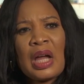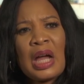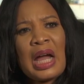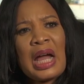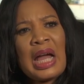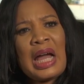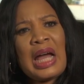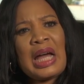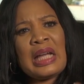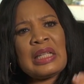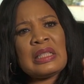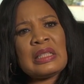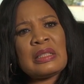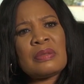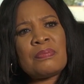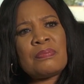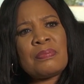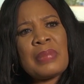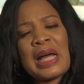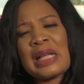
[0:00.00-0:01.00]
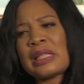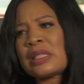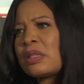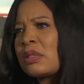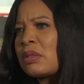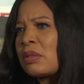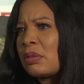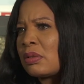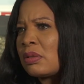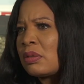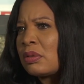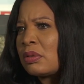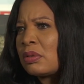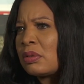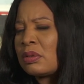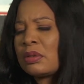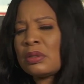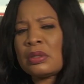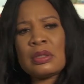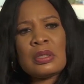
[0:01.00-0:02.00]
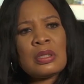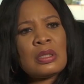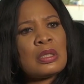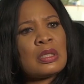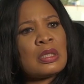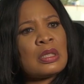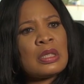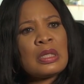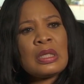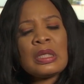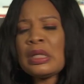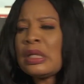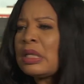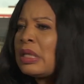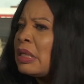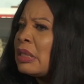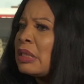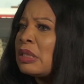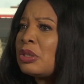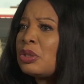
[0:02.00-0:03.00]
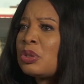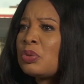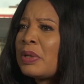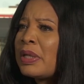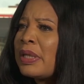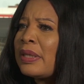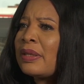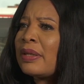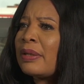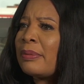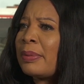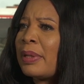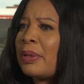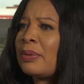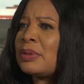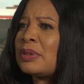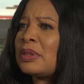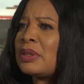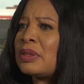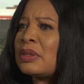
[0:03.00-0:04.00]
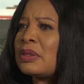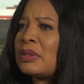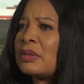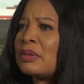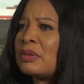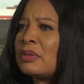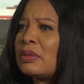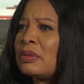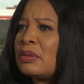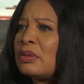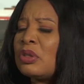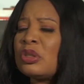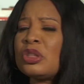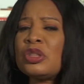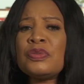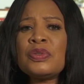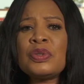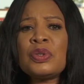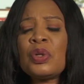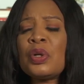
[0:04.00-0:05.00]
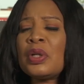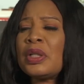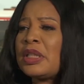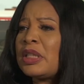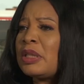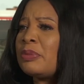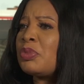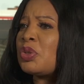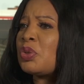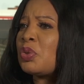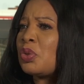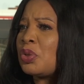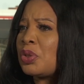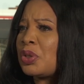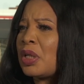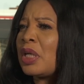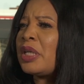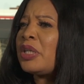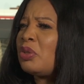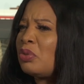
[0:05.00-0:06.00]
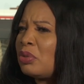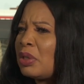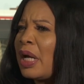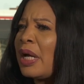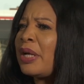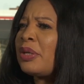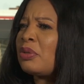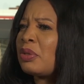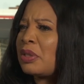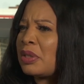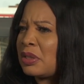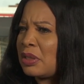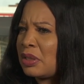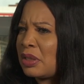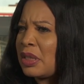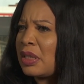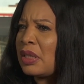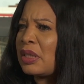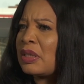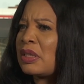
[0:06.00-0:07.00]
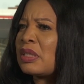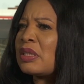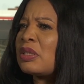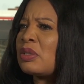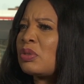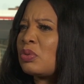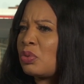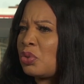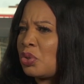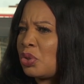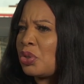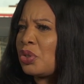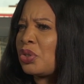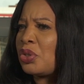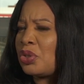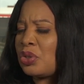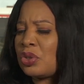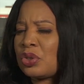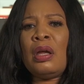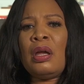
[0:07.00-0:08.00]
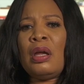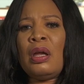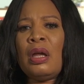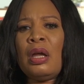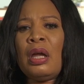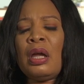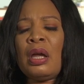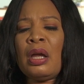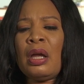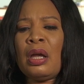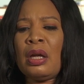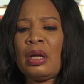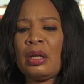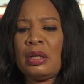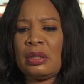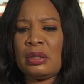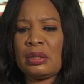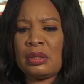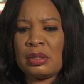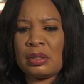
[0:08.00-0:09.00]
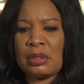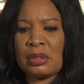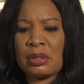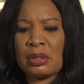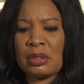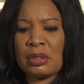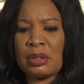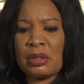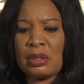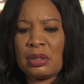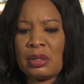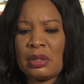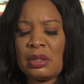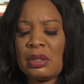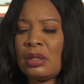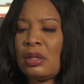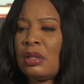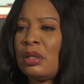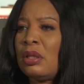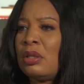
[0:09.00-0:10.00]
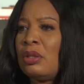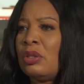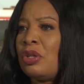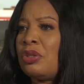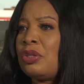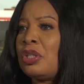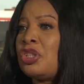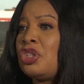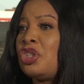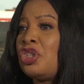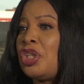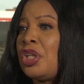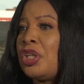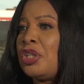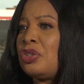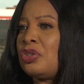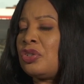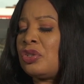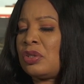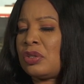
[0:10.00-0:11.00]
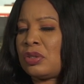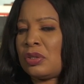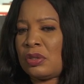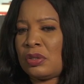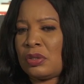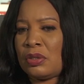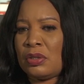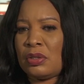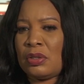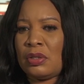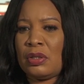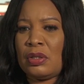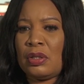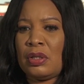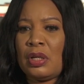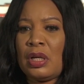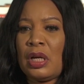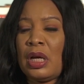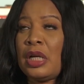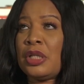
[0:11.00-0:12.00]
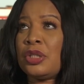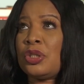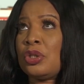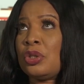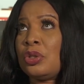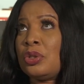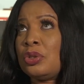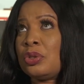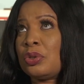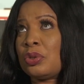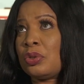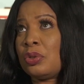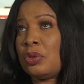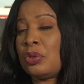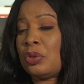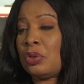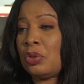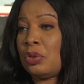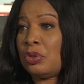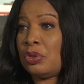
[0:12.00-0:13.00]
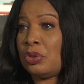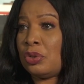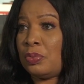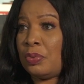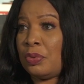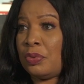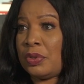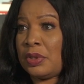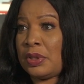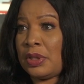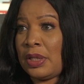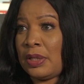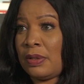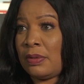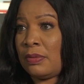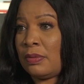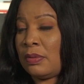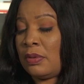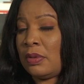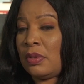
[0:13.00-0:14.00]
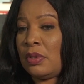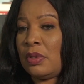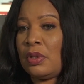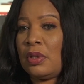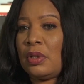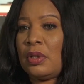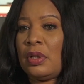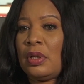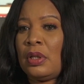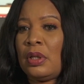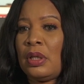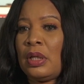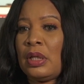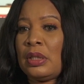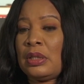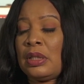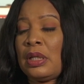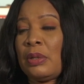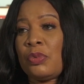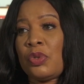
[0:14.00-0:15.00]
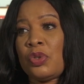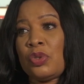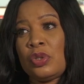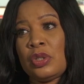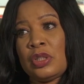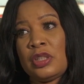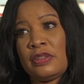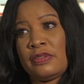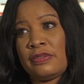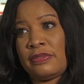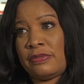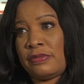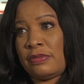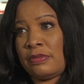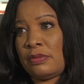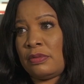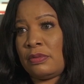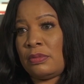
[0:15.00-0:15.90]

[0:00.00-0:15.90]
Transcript: I had a pastor. He didn't do anything about it. Not even calling him to order. You know how you can take this to church? And nothing changed. I turned to the Holy Spirit now. I said, I'm going to leave.